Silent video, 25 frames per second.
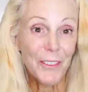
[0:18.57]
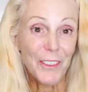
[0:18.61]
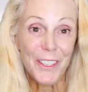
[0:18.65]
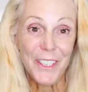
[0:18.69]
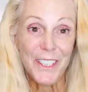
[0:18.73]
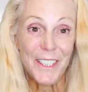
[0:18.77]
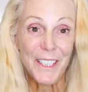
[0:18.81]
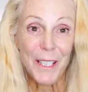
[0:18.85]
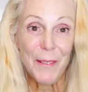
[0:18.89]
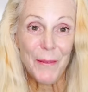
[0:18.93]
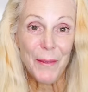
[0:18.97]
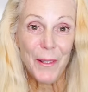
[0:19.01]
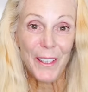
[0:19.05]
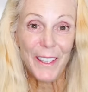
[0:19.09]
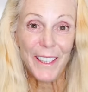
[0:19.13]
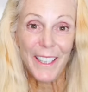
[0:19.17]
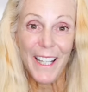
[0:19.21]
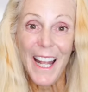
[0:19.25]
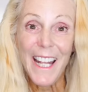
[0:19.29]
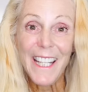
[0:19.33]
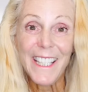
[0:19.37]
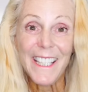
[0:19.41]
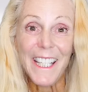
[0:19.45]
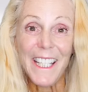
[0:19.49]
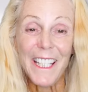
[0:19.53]
real estate market,
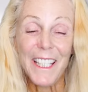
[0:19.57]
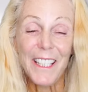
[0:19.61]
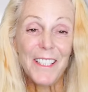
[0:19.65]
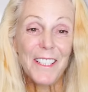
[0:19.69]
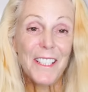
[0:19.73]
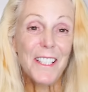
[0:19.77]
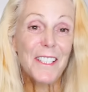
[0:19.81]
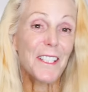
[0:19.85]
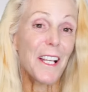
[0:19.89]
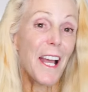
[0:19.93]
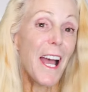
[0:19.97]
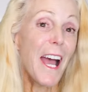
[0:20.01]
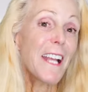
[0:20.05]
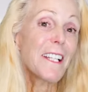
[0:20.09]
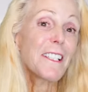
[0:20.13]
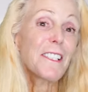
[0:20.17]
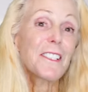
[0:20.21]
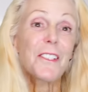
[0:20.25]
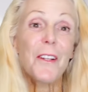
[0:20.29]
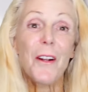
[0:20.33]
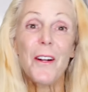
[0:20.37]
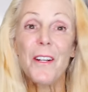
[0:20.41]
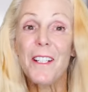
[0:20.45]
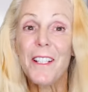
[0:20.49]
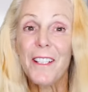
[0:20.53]
I think since I
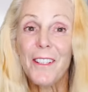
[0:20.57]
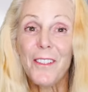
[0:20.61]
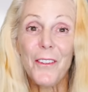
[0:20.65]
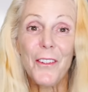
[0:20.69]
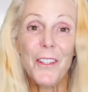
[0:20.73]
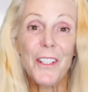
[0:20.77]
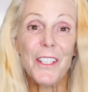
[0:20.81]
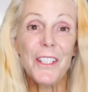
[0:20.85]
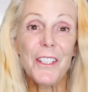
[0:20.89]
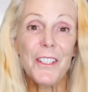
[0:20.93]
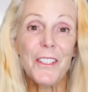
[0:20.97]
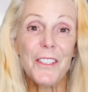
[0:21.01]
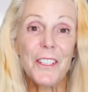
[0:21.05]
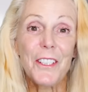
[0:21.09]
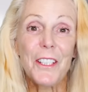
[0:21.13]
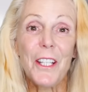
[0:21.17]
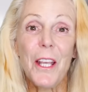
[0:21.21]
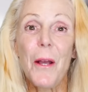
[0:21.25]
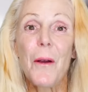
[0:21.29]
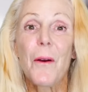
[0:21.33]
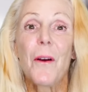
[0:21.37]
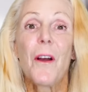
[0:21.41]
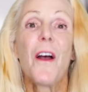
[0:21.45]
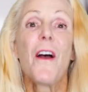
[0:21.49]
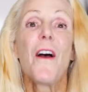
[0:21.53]
started 30 years
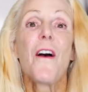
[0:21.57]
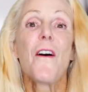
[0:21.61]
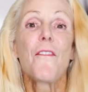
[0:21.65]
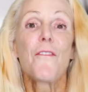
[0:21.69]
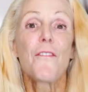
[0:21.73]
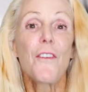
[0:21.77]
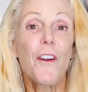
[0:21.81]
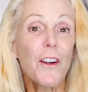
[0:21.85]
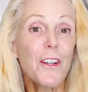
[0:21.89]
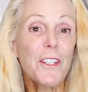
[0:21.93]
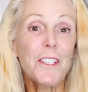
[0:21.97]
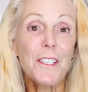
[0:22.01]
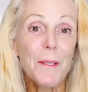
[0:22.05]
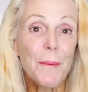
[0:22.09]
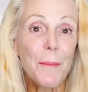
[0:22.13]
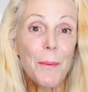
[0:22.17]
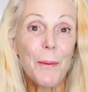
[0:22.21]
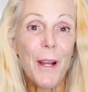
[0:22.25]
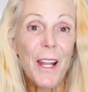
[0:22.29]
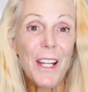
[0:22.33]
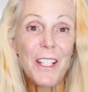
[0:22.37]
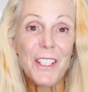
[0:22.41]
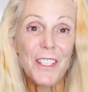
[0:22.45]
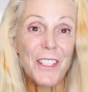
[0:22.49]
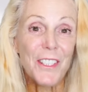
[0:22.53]
ago, first
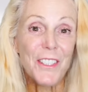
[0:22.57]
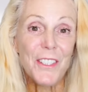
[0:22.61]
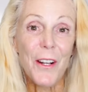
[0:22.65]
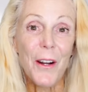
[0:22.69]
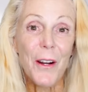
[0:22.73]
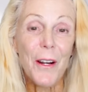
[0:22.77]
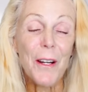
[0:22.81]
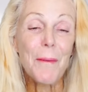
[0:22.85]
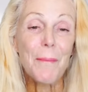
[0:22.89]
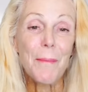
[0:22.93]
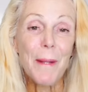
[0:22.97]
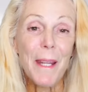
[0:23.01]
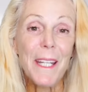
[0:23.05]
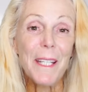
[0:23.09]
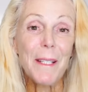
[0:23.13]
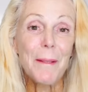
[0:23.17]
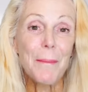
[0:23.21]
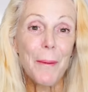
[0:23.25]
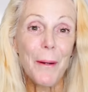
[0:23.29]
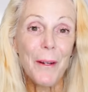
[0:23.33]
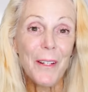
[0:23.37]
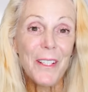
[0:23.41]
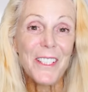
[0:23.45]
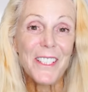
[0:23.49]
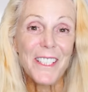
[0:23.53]
impressions aren't made
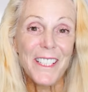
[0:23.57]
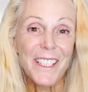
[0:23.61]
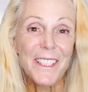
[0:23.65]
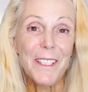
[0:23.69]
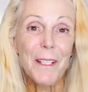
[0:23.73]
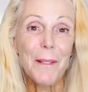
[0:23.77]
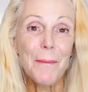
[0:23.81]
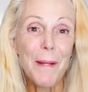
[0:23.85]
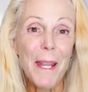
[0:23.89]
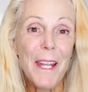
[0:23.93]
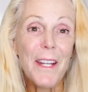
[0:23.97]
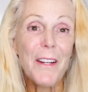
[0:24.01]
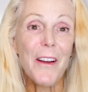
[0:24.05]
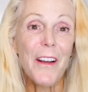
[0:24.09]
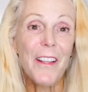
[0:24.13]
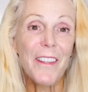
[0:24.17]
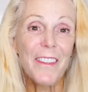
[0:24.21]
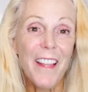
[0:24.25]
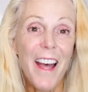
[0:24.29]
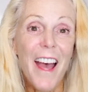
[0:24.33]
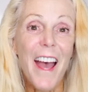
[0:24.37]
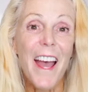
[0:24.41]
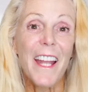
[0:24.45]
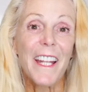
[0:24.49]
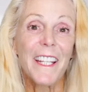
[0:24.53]
in person, they're made
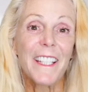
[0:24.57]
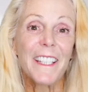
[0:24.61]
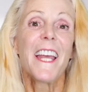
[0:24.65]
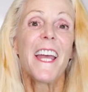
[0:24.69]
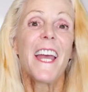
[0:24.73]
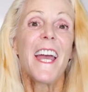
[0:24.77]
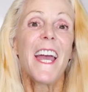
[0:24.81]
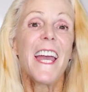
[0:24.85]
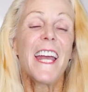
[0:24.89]
online.